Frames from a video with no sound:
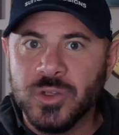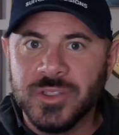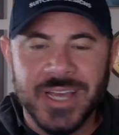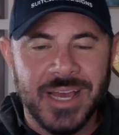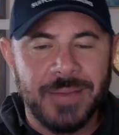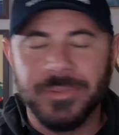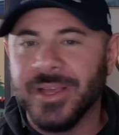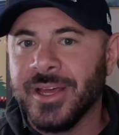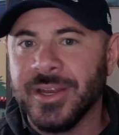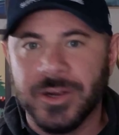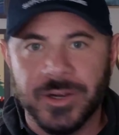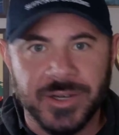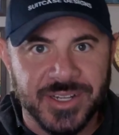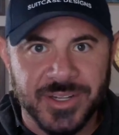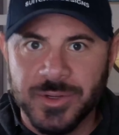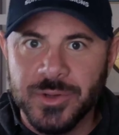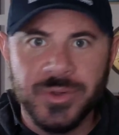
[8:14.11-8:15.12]
template or
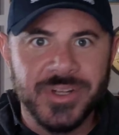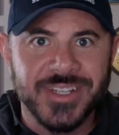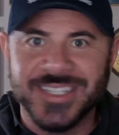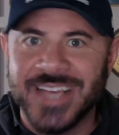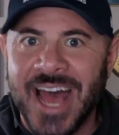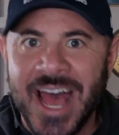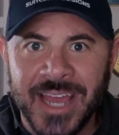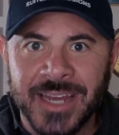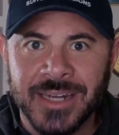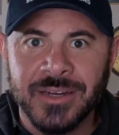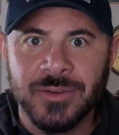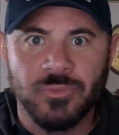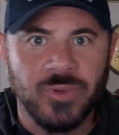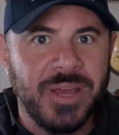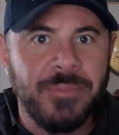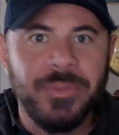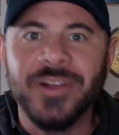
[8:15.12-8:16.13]
the new design,
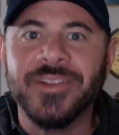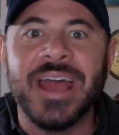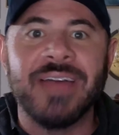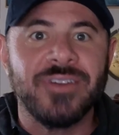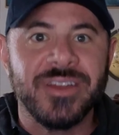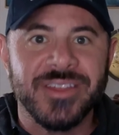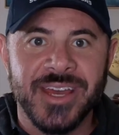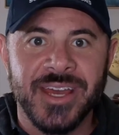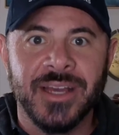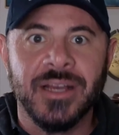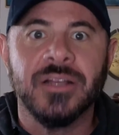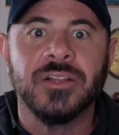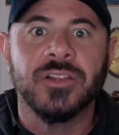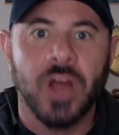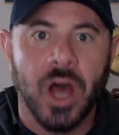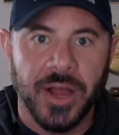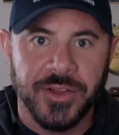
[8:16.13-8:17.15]
rebuild everything,
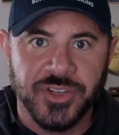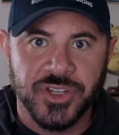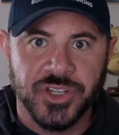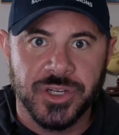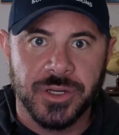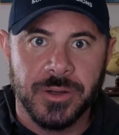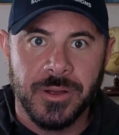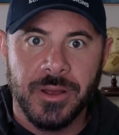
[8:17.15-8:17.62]
launch.